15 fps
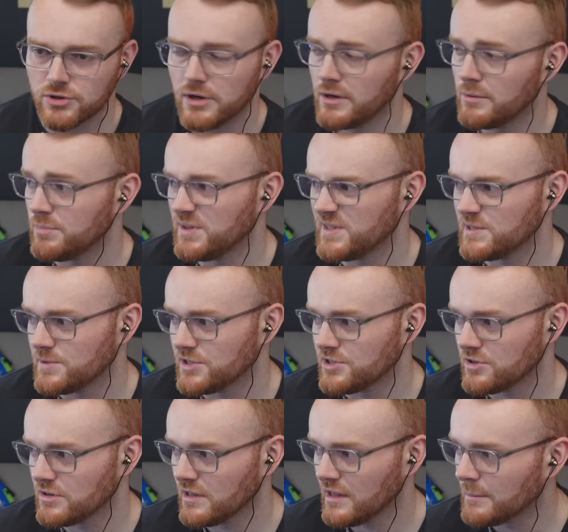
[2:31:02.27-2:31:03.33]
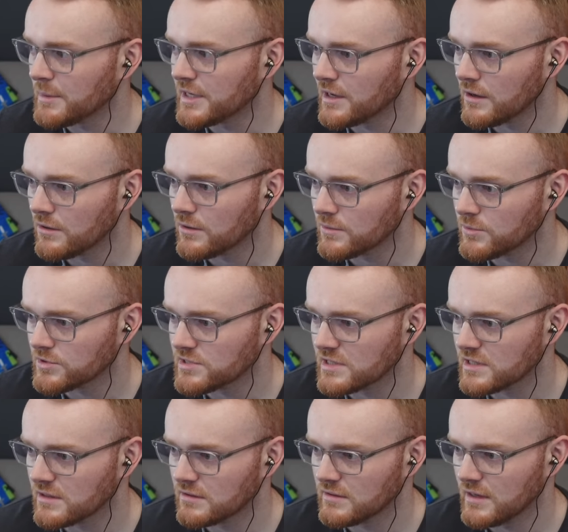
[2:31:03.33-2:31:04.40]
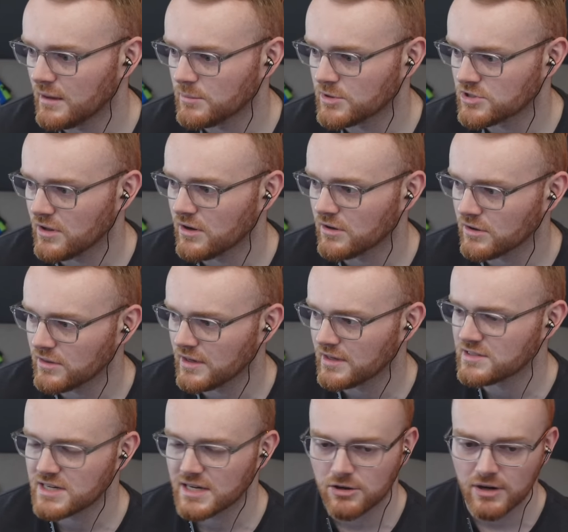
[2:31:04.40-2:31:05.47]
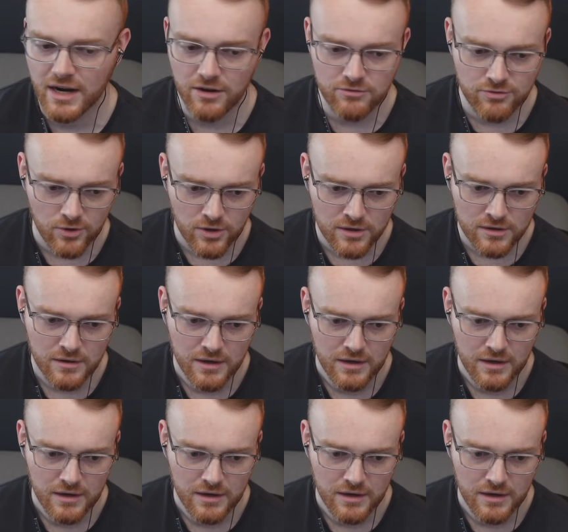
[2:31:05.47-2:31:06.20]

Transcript: them, please be sure to let me know, and we'll see how much longer they stick around for.